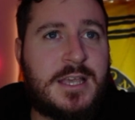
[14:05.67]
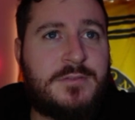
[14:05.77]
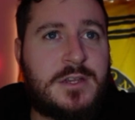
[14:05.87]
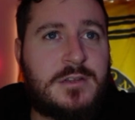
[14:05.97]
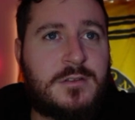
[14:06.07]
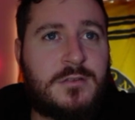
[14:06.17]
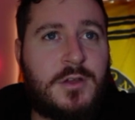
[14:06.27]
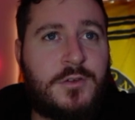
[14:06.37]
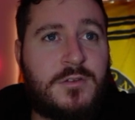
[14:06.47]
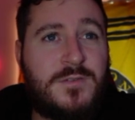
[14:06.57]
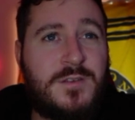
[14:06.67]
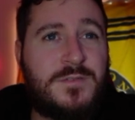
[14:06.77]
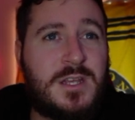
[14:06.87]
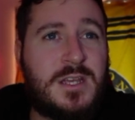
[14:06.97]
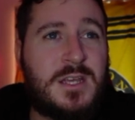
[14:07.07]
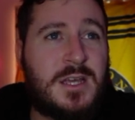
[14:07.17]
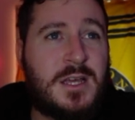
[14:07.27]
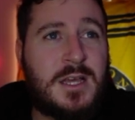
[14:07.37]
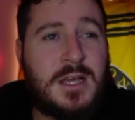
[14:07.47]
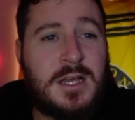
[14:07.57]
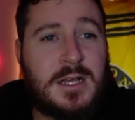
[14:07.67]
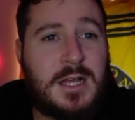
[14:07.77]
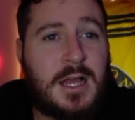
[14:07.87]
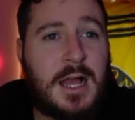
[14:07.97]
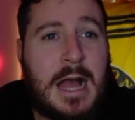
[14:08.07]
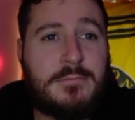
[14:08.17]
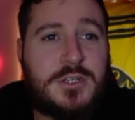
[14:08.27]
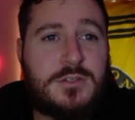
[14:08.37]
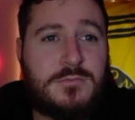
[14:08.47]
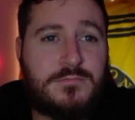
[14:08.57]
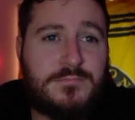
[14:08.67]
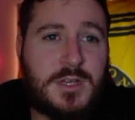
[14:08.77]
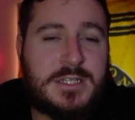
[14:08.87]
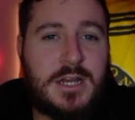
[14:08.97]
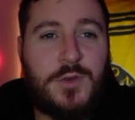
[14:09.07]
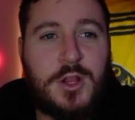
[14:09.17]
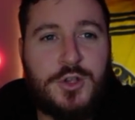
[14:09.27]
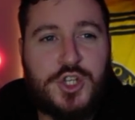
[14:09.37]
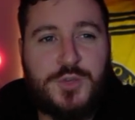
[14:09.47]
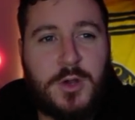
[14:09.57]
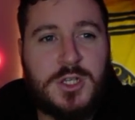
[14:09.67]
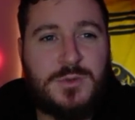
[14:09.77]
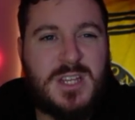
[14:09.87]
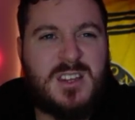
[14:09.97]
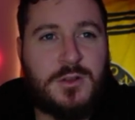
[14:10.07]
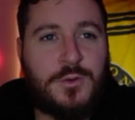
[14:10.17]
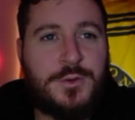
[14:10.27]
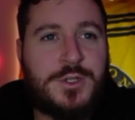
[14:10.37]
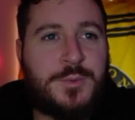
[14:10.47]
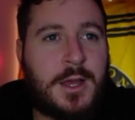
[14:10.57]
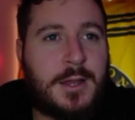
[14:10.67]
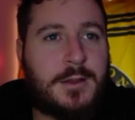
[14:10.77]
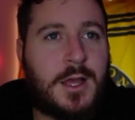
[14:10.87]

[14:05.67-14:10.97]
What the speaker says: to 350. Just like I said, we lose disposals, we tend to lose, but